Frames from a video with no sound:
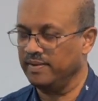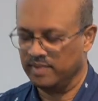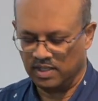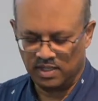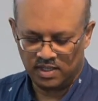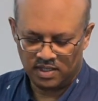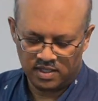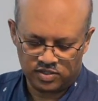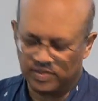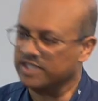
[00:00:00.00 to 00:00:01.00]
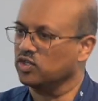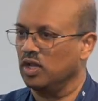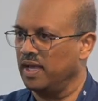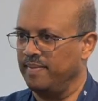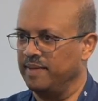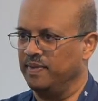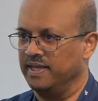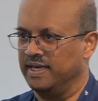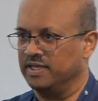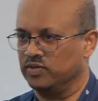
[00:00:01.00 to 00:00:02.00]
Okay? So that's all I meant
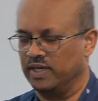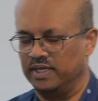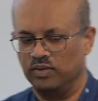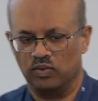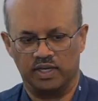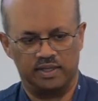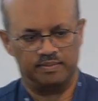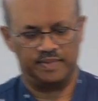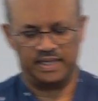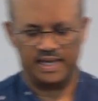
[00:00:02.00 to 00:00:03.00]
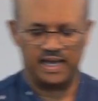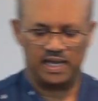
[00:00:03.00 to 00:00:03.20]
by that. So I didn't want to be